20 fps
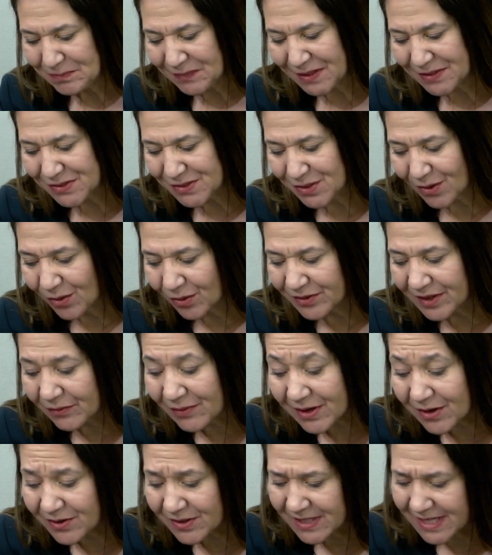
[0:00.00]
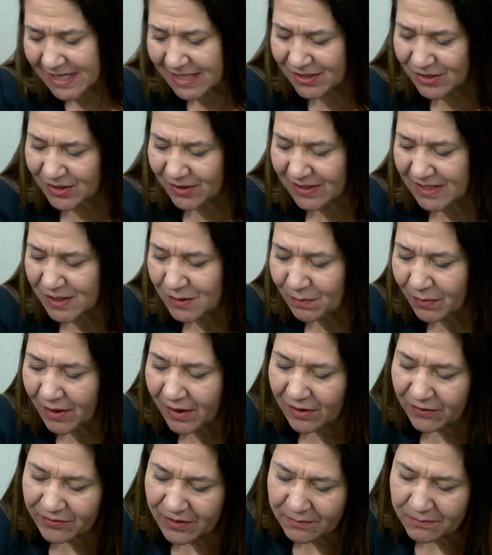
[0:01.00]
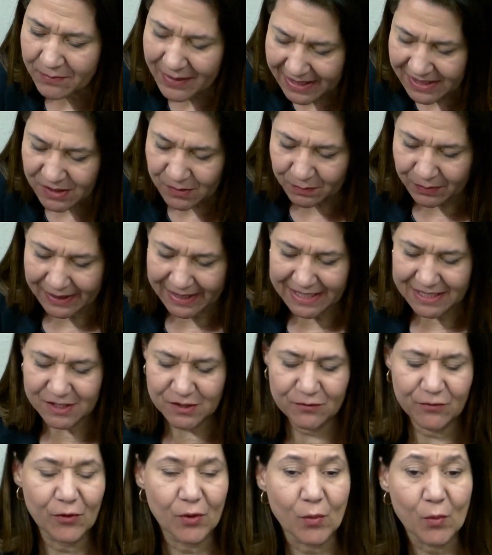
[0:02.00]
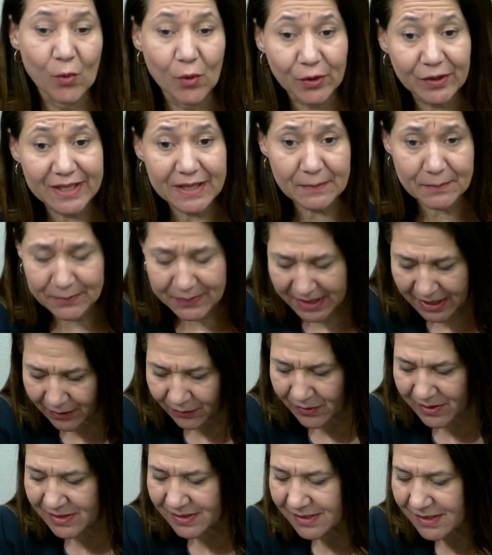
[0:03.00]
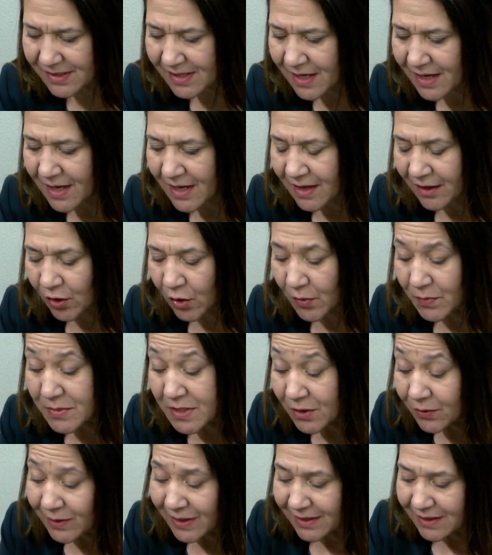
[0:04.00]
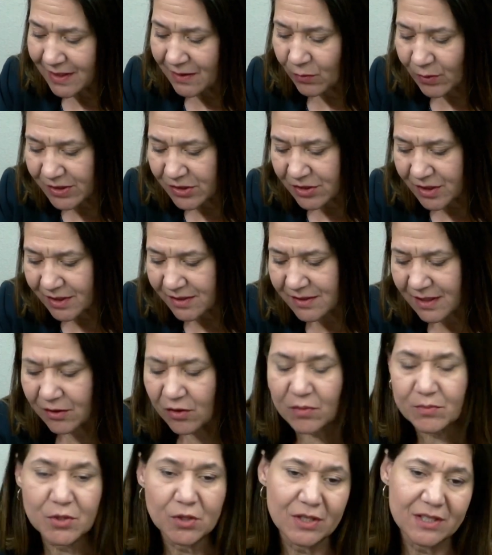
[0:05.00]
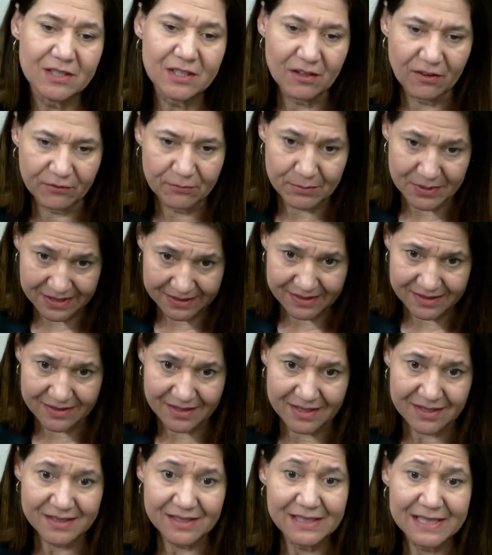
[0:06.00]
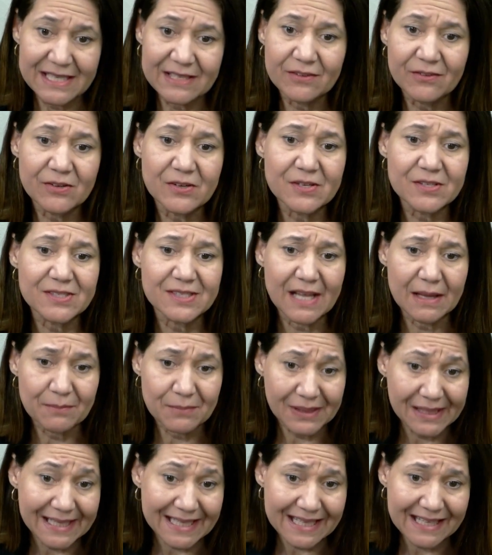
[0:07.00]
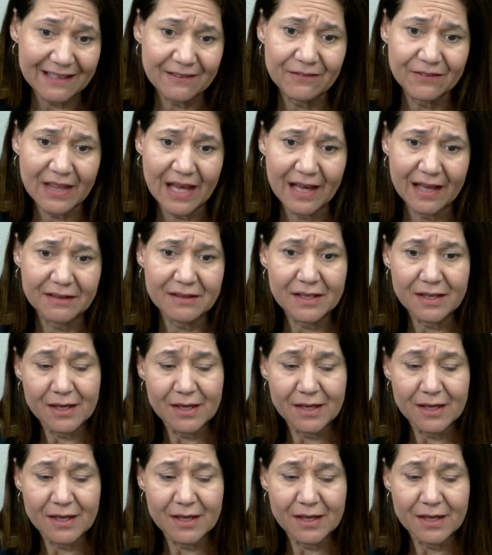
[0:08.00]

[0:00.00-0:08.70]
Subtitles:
So the recognition is part of the best place for working parents community, which is a community of business leaders that believe that